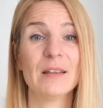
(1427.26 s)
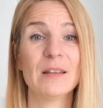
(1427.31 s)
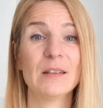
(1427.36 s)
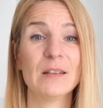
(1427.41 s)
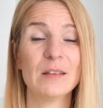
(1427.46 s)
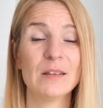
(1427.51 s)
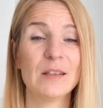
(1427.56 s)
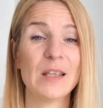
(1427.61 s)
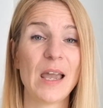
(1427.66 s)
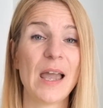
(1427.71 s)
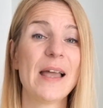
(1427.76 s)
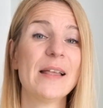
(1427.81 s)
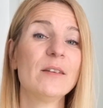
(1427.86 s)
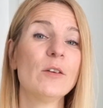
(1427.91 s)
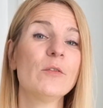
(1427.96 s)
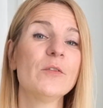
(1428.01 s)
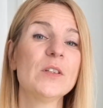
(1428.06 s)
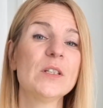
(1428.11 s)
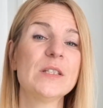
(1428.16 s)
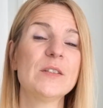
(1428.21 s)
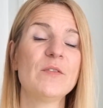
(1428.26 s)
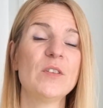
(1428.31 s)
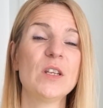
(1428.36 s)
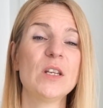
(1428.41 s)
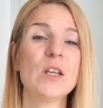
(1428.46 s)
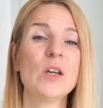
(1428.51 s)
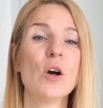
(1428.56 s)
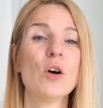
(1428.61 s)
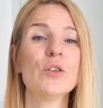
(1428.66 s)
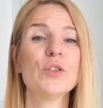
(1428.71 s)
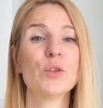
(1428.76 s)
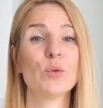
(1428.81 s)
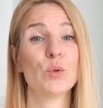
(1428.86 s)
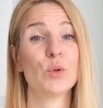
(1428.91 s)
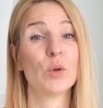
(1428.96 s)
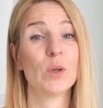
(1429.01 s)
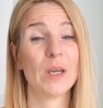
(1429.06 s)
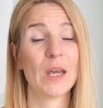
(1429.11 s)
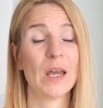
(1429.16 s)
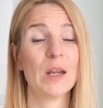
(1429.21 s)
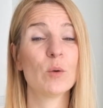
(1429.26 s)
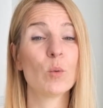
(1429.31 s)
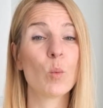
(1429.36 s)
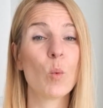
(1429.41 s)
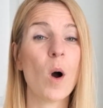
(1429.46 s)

the end of this video so you can